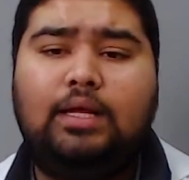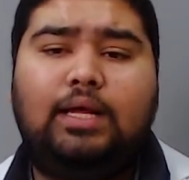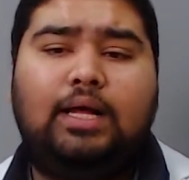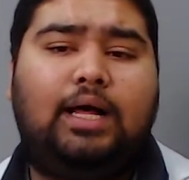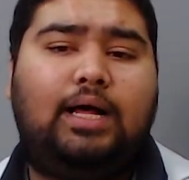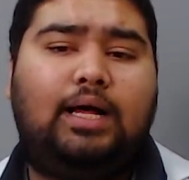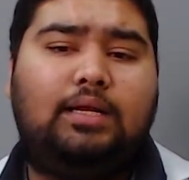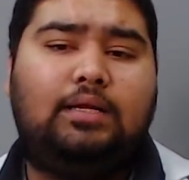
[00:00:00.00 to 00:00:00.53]

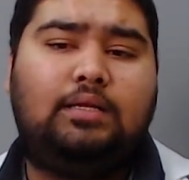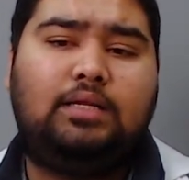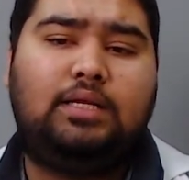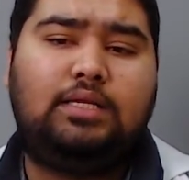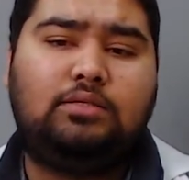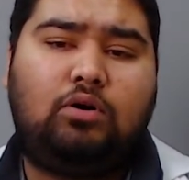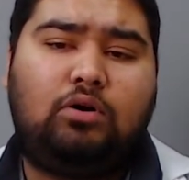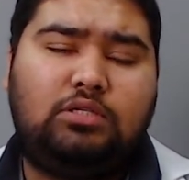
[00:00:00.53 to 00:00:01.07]
and
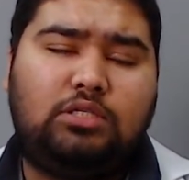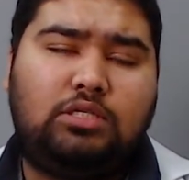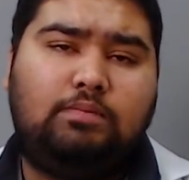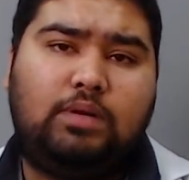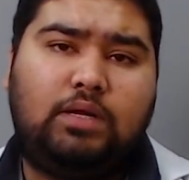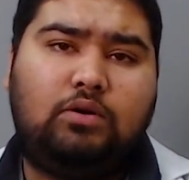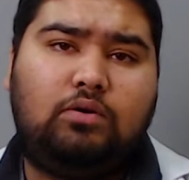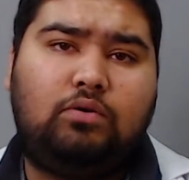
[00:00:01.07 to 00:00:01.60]
this
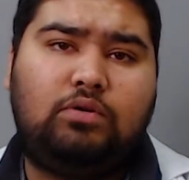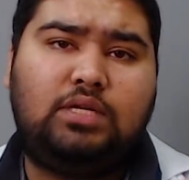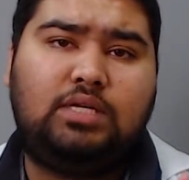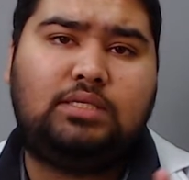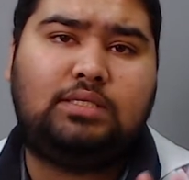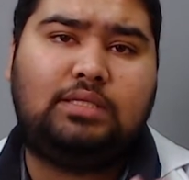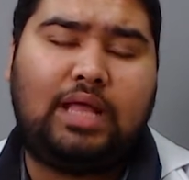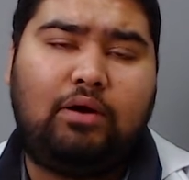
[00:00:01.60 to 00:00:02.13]
otic placode
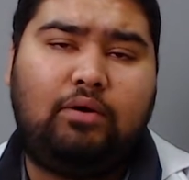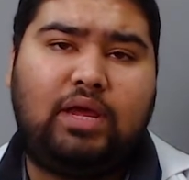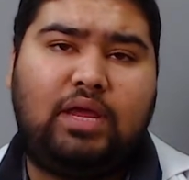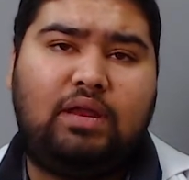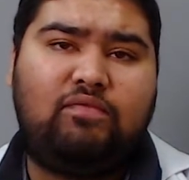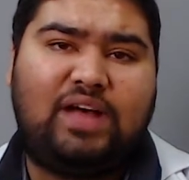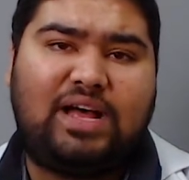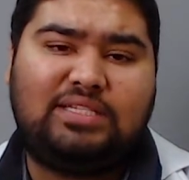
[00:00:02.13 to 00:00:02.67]
is now
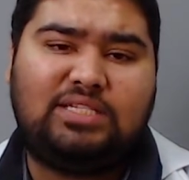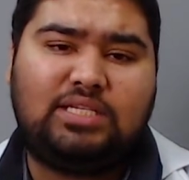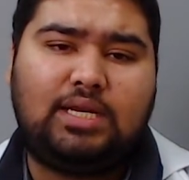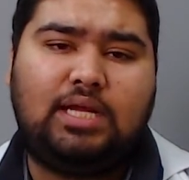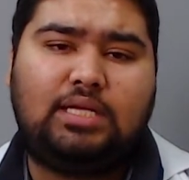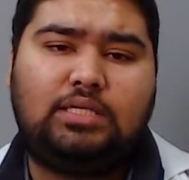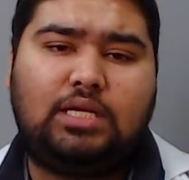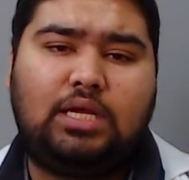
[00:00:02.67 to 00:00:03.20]

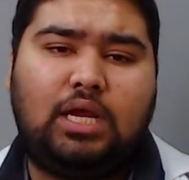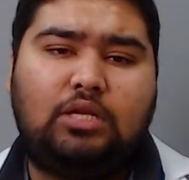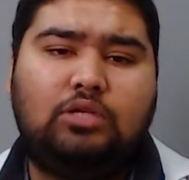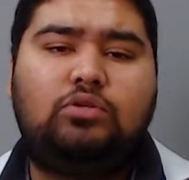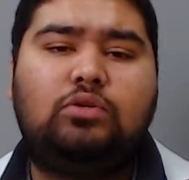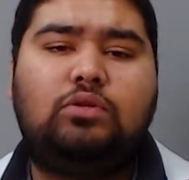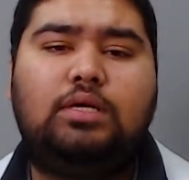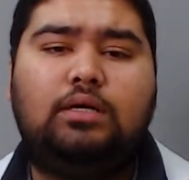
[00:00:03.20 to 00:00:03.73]
invaginating
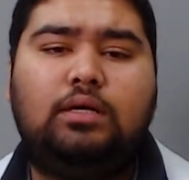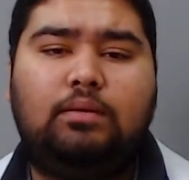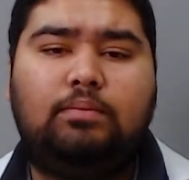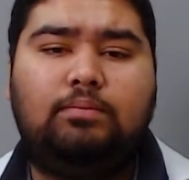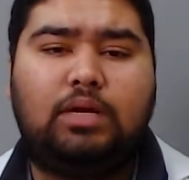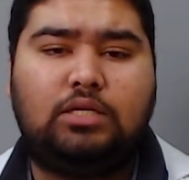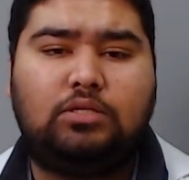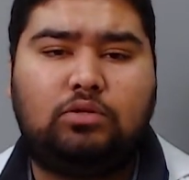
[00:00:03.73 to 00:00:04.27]
into the
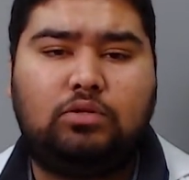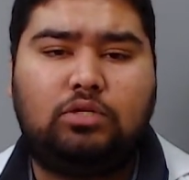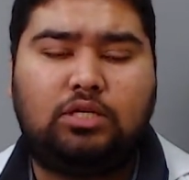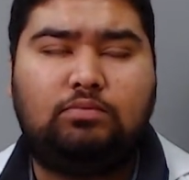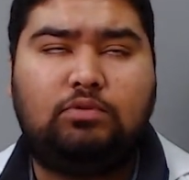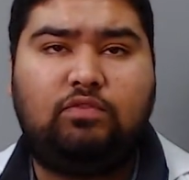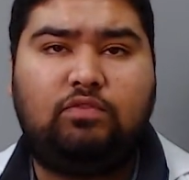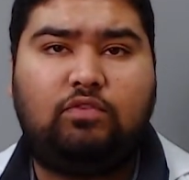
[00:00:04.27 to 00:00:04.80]

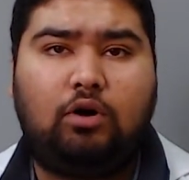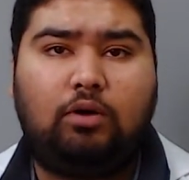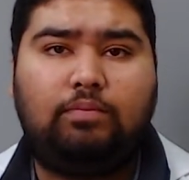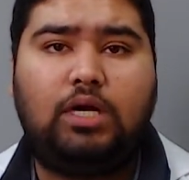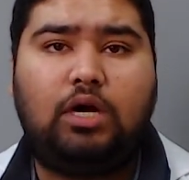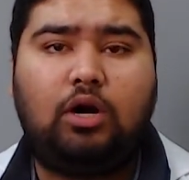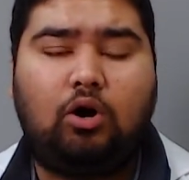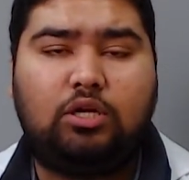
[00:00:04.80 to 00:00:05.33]
mesoderm to form
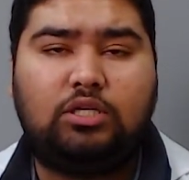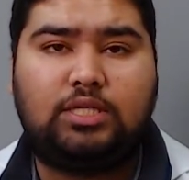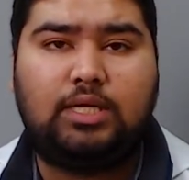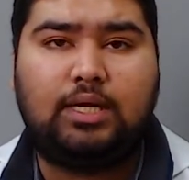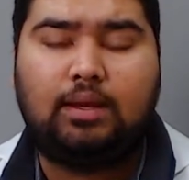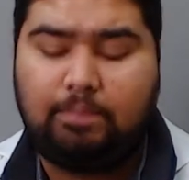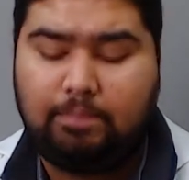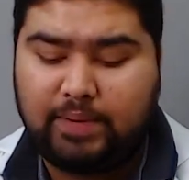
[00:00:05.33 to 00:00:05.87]
the
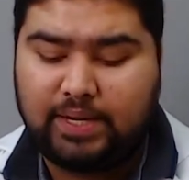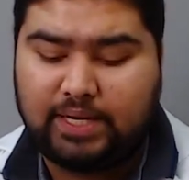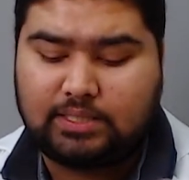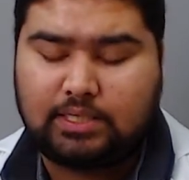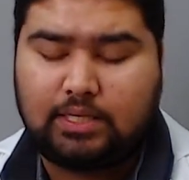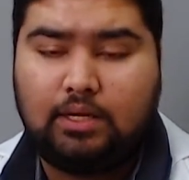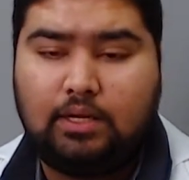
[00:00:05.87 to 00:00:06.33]
otic pit.